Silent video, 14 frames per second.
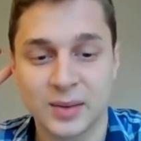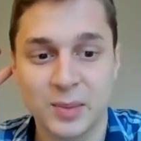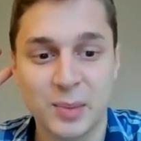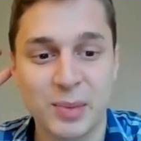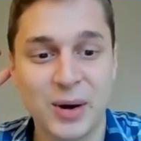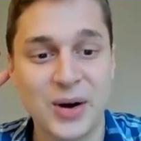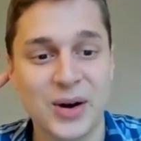
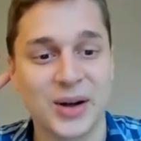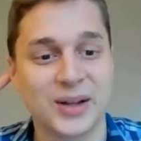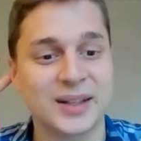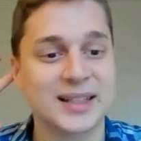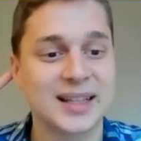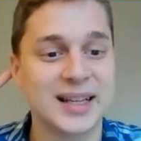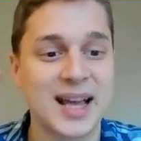
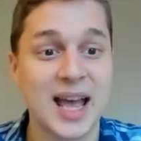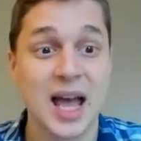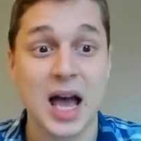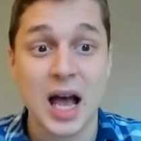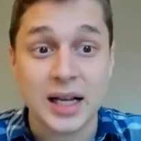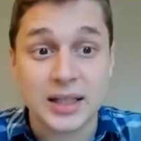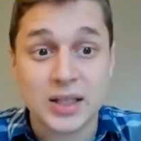Pond.
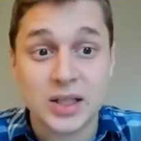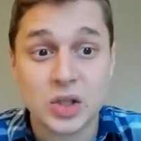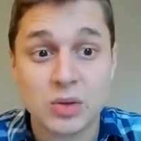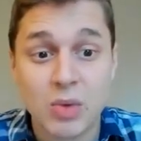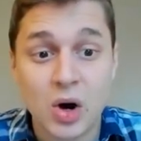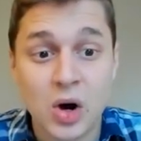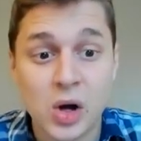A
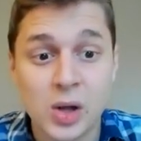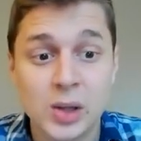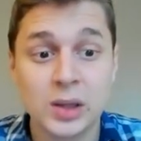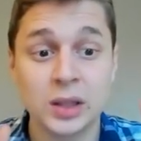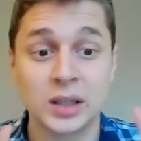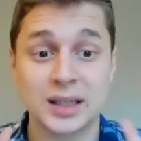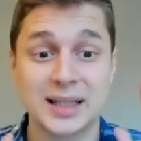
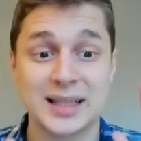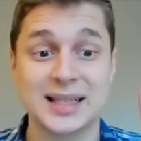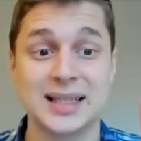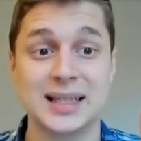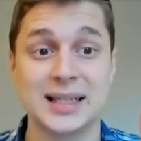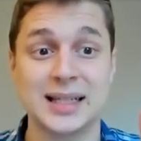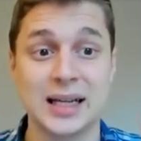small,
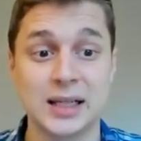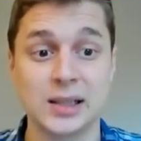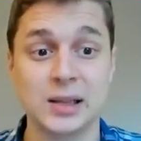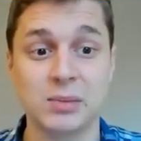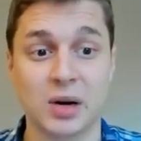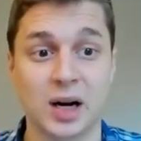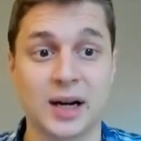
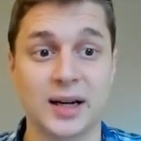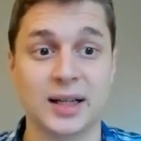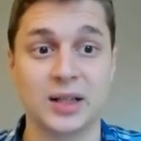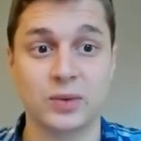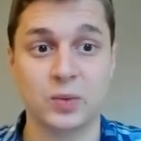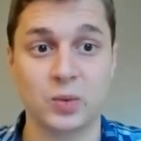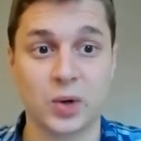still body
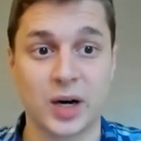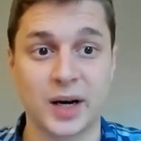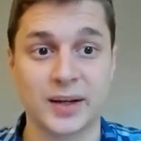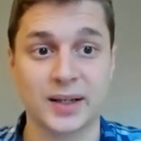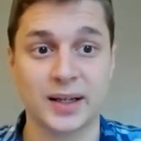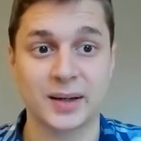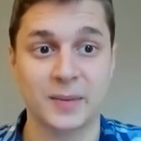of
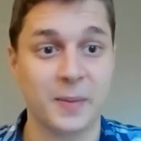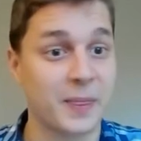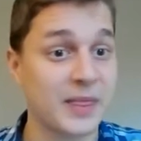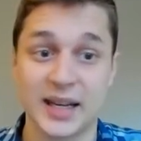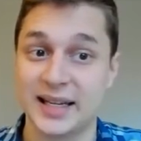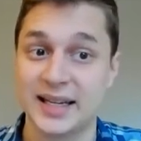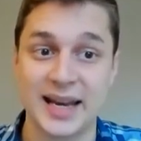water
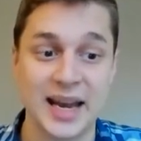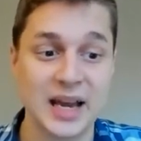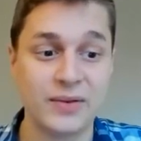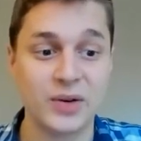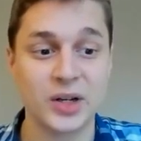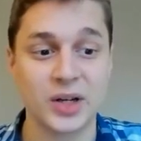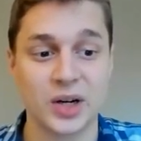that
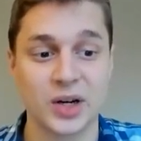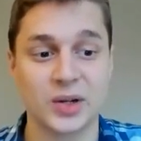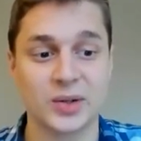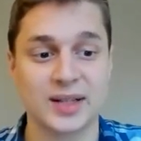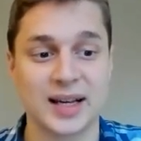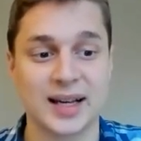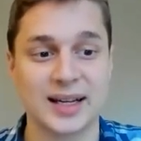never
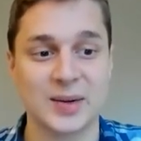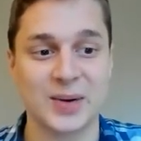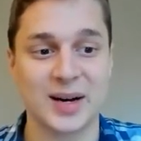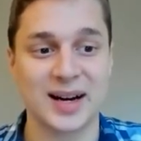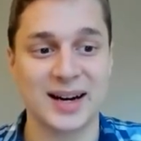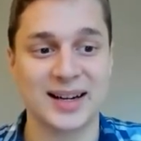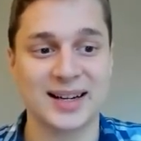goes
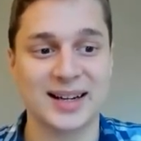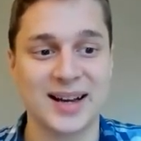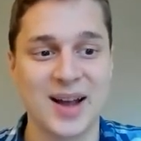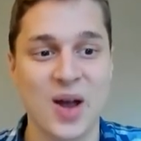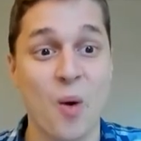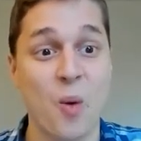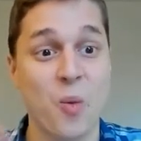anywhere.
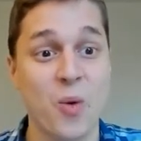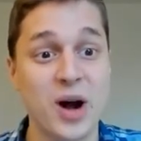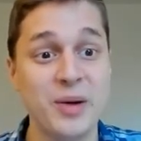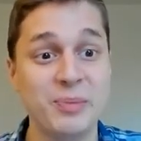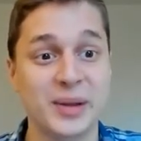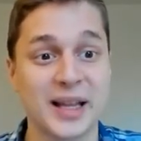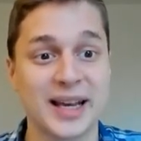
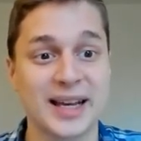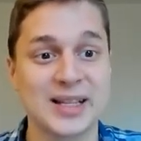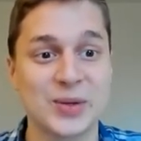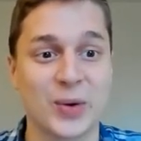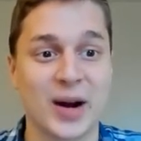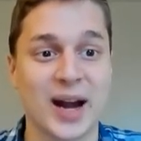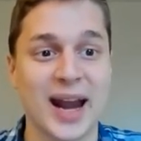One place
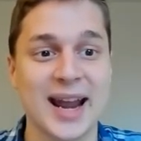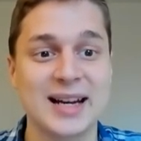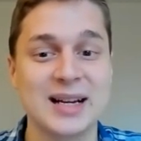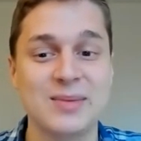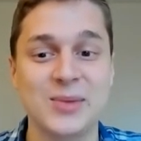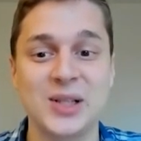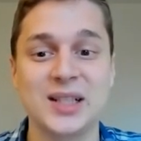where
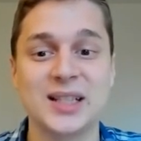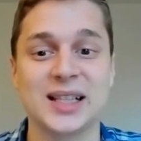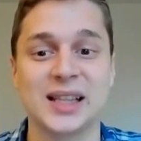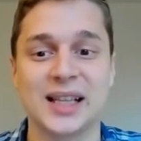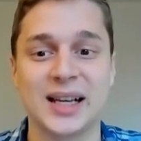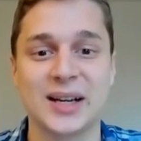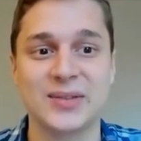animals
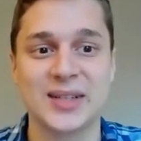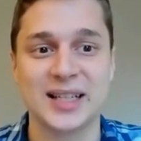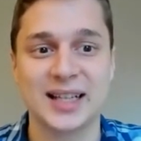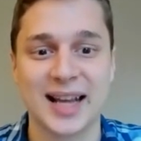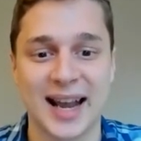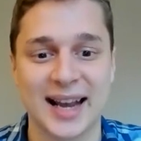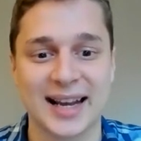love to
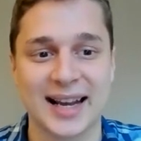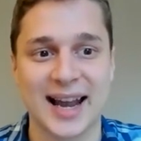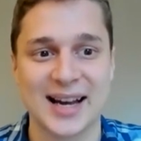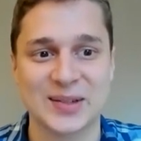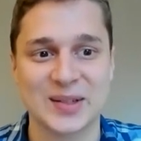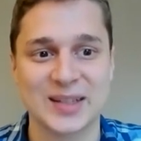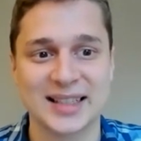hang
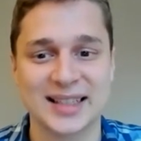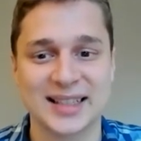out.